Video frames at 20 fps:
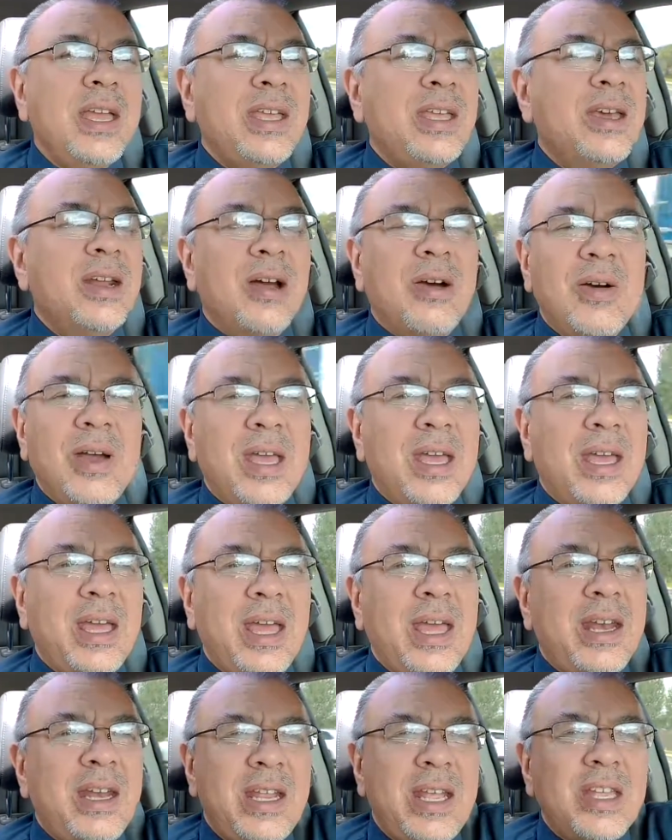You know,
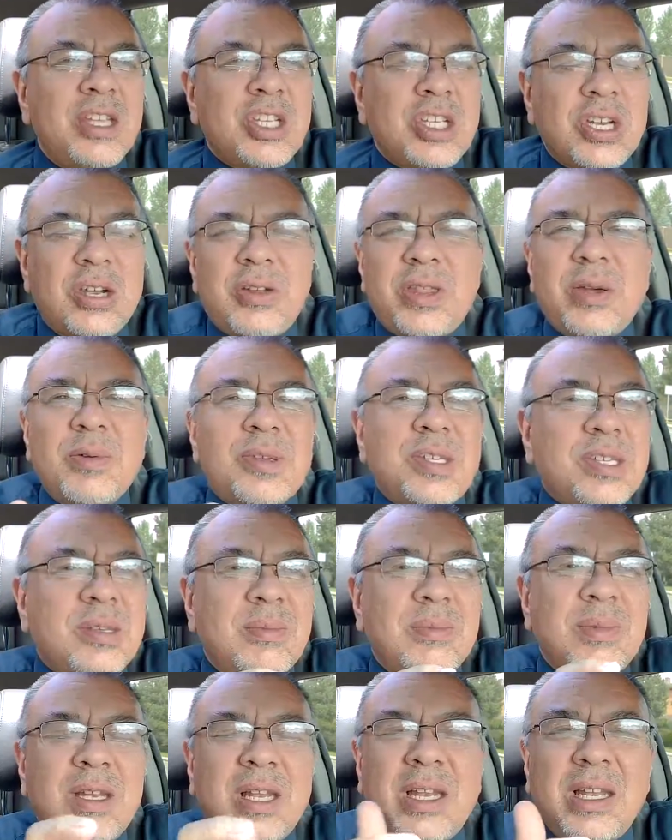and sure, there was
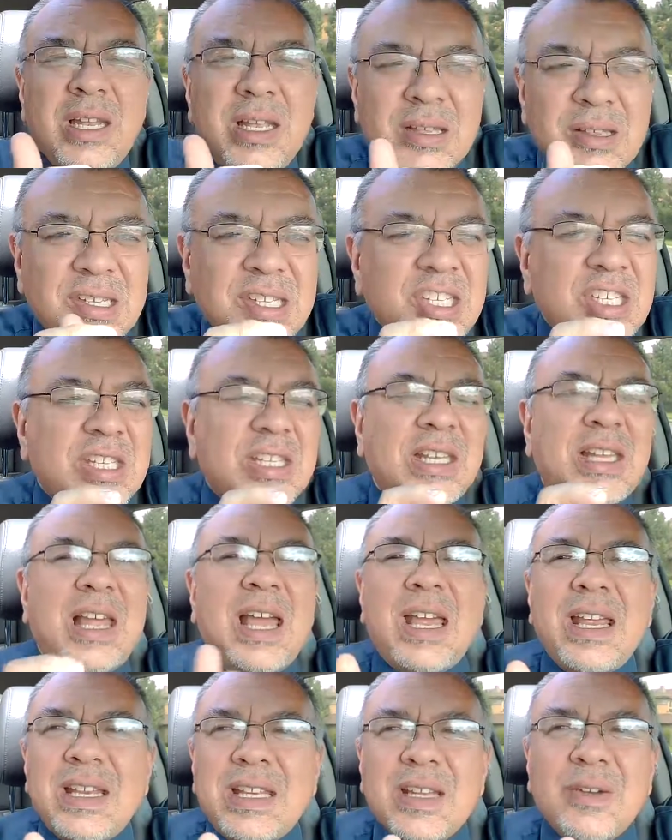some little
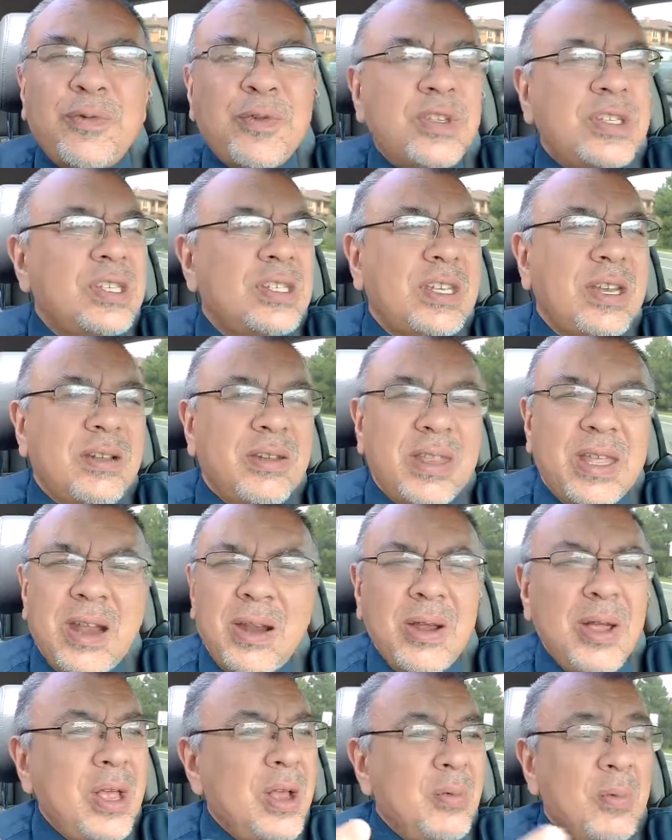slight differences here and there,